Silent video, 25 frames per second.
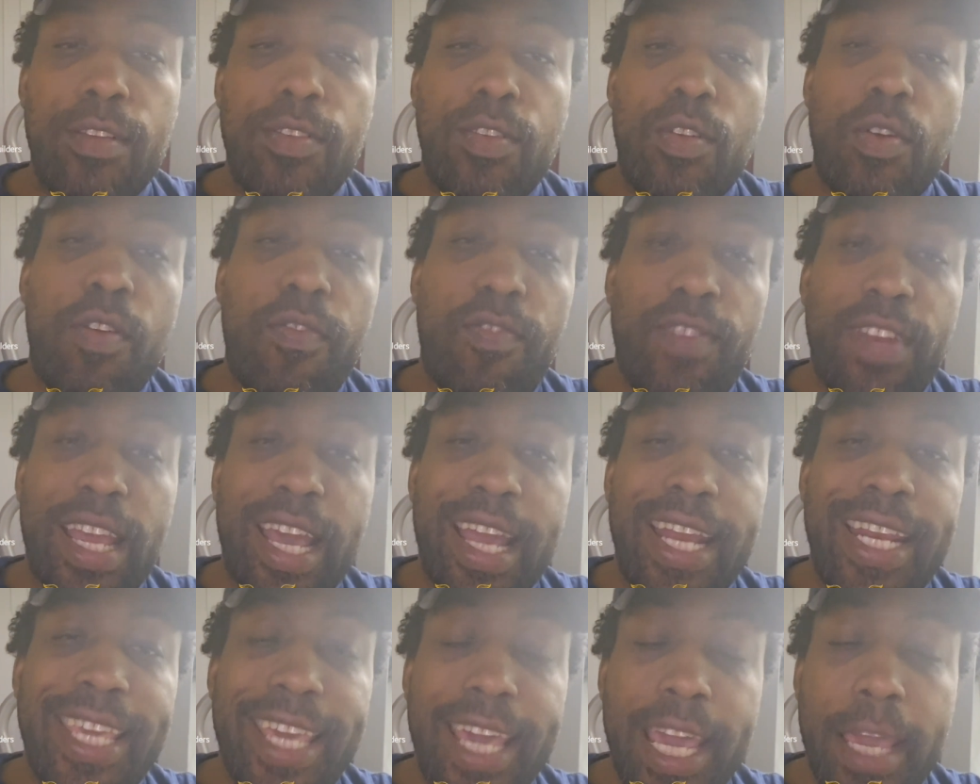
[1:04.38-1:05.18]
So if
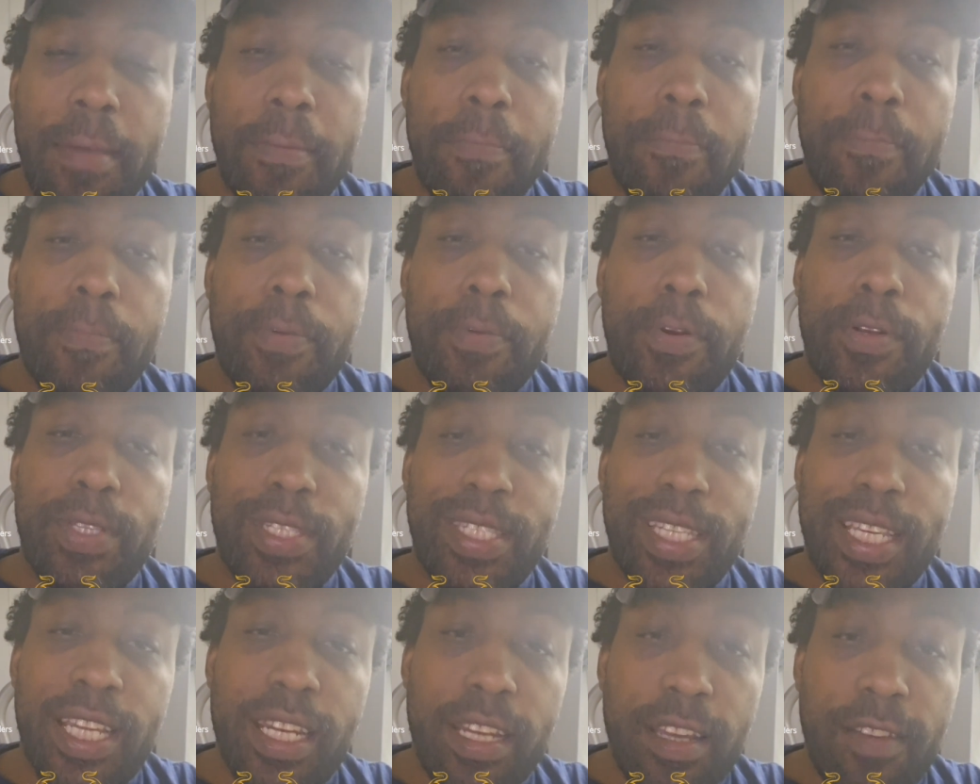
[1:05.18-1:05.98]
98%
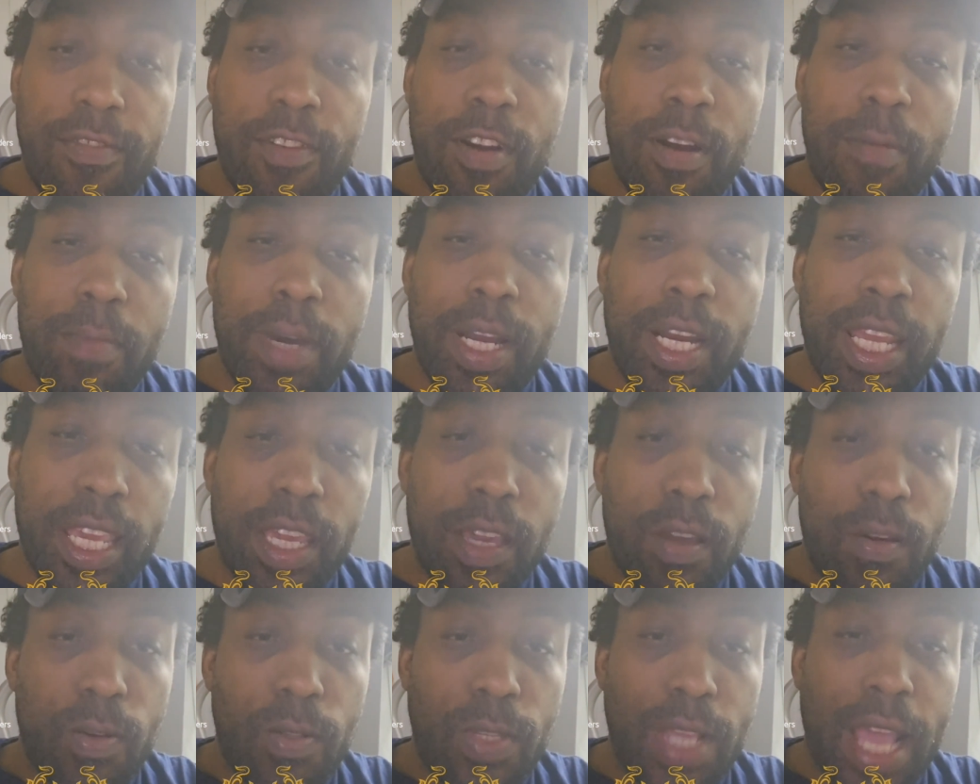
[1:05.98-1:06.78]
of our
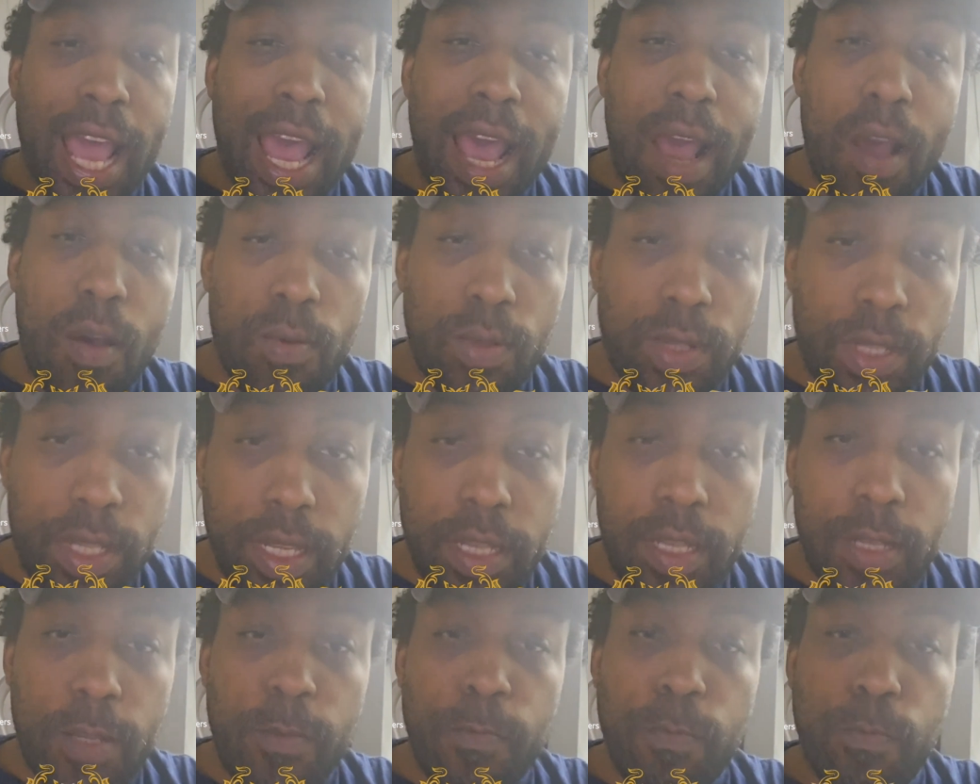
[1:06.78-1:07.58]
money goes
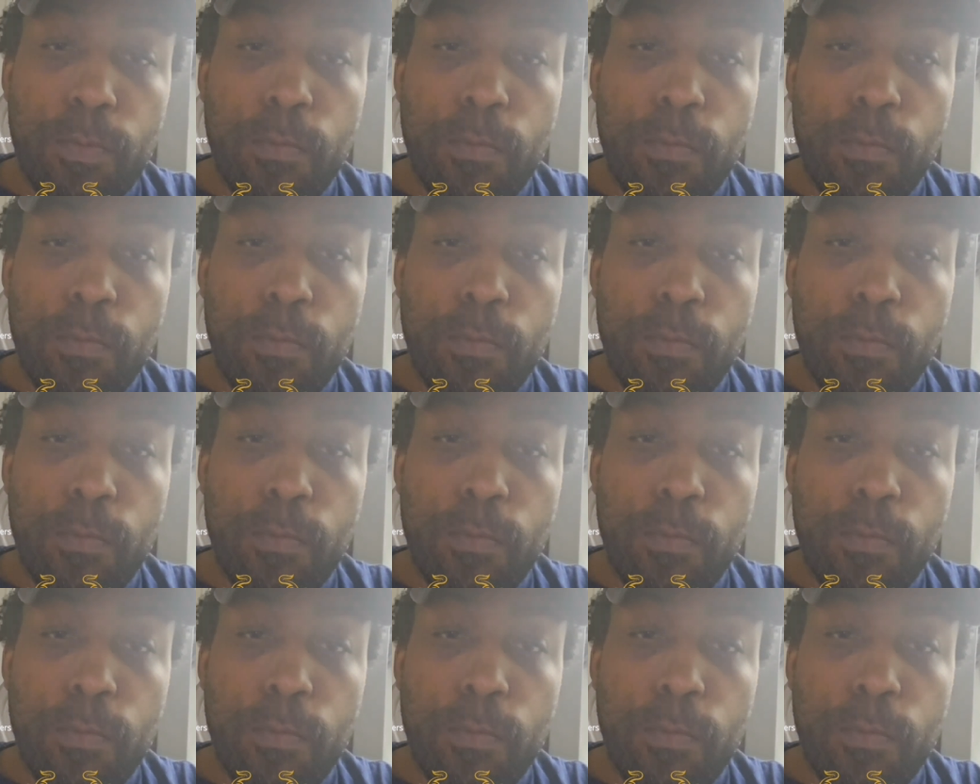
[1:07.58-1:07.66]
out,